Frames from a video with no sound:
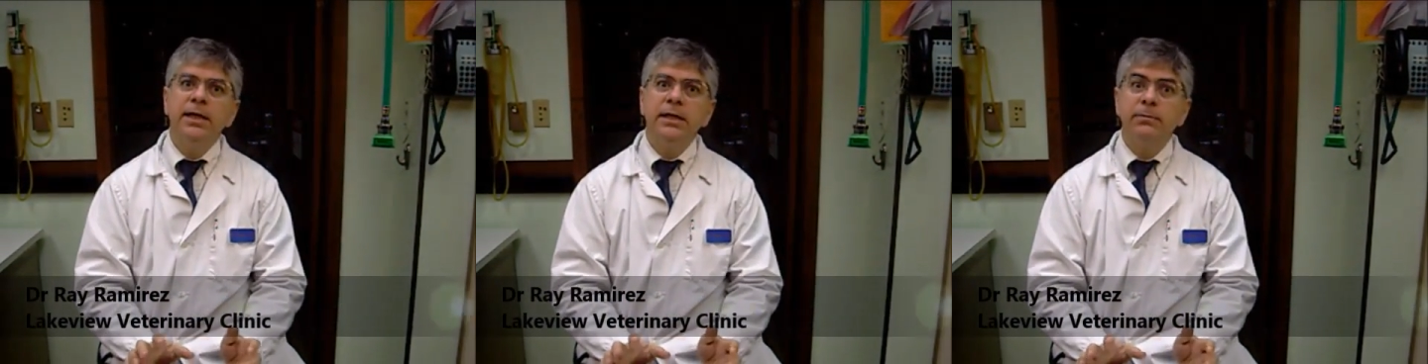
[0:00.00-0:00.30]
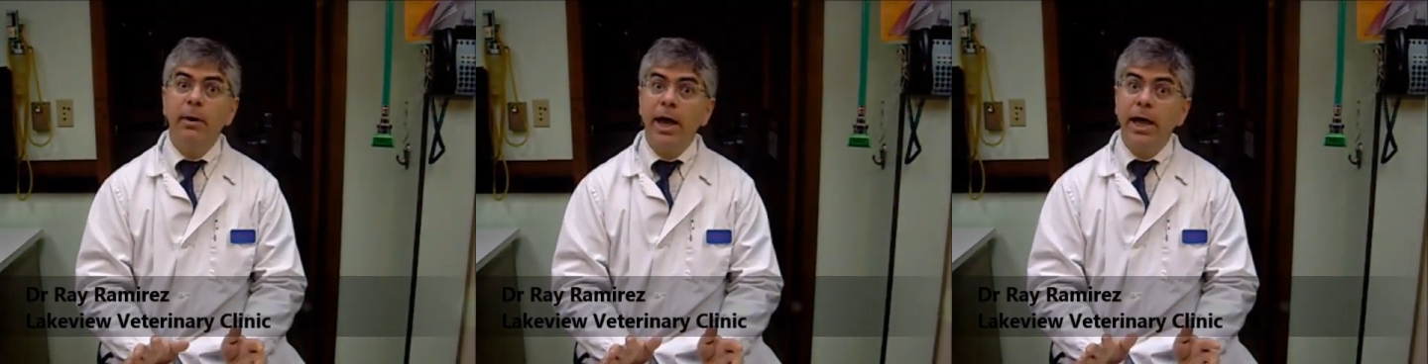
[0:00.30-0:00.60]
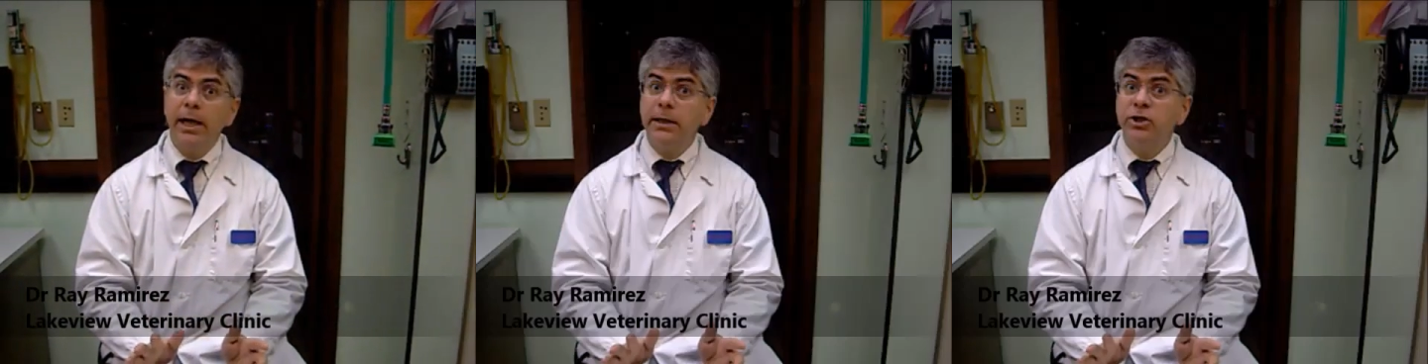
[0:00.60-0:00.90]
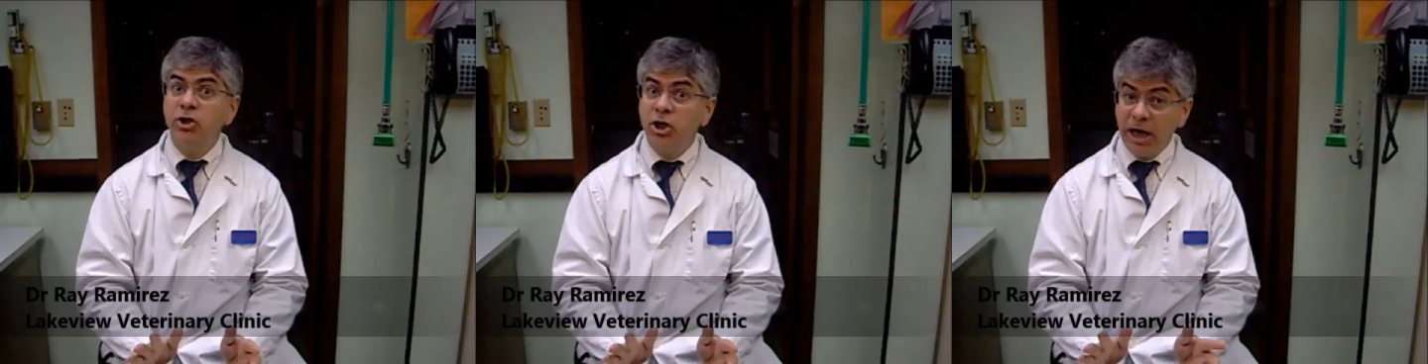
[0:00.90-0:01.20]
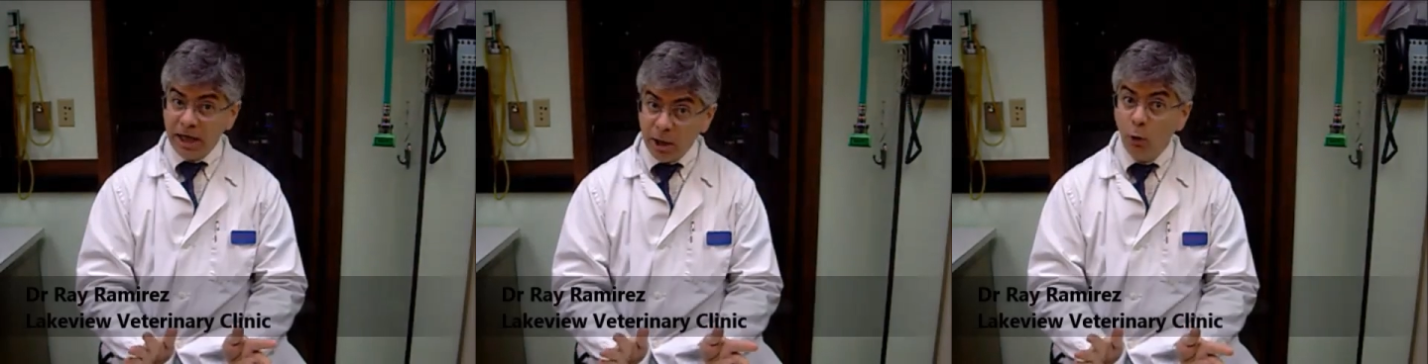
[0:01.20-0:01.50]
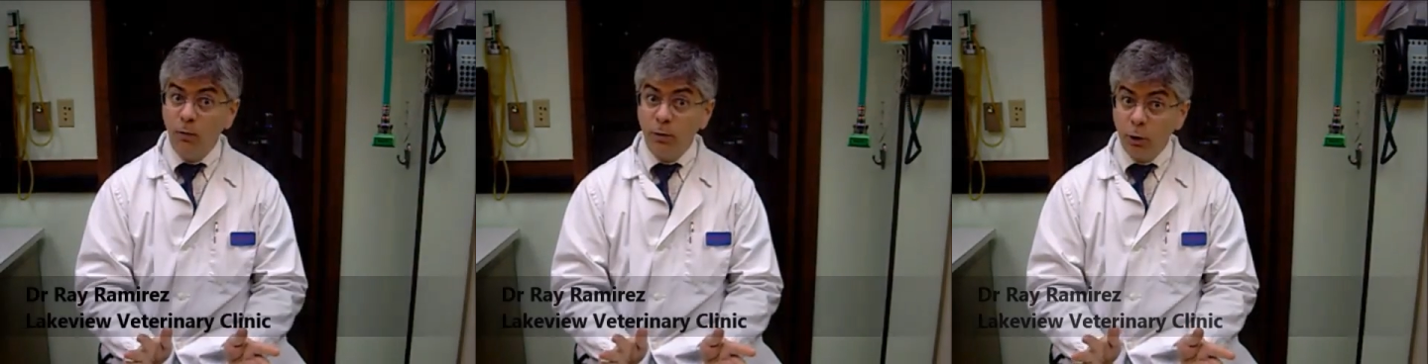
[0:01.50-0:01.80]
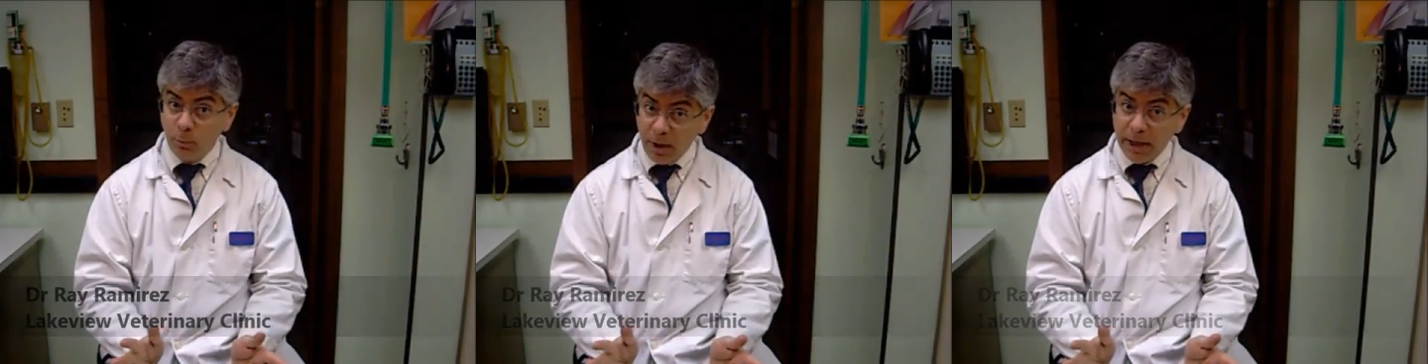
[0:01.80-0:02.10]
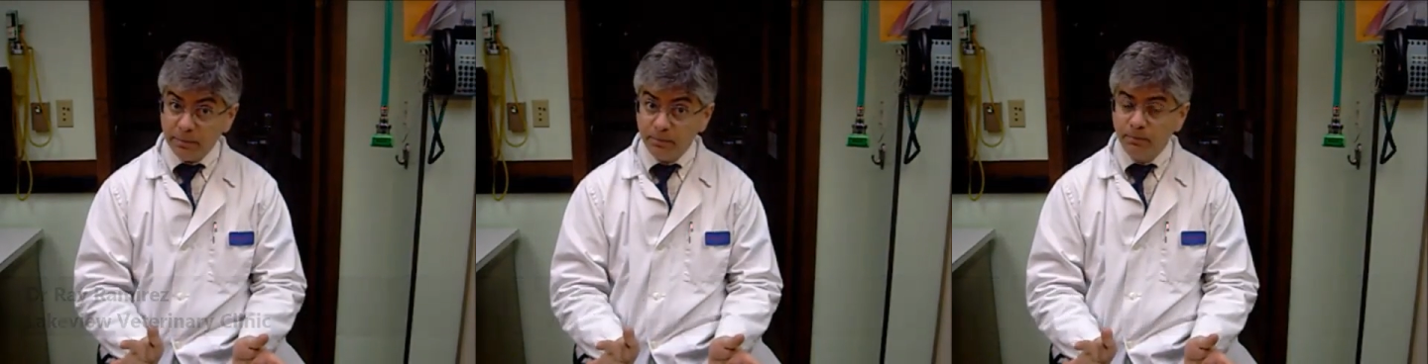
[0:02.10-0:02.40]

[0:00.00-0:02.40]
is by checking over your pet.